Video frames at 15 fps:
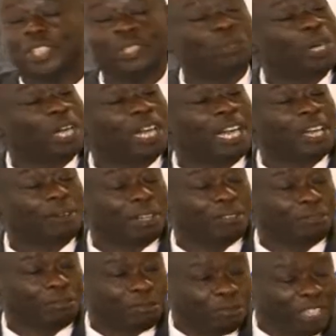you are
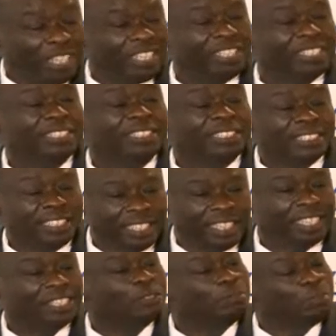our very
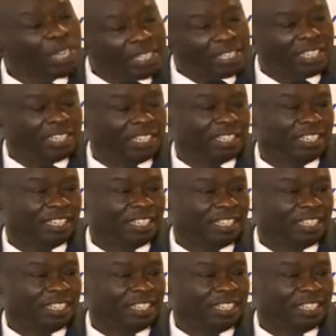serious partner.